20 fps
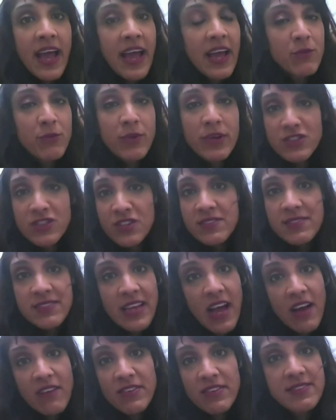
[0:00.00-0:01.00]
and we just
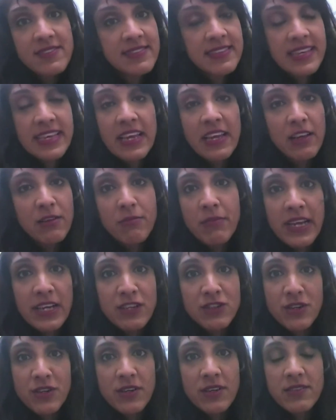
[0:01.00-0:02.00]
haven't seen
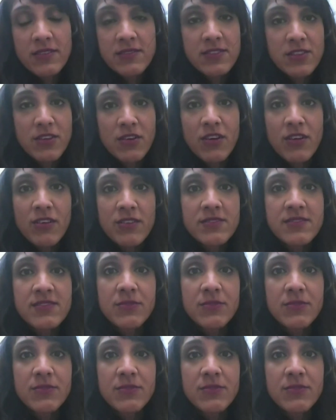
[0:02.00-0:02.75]
major concerns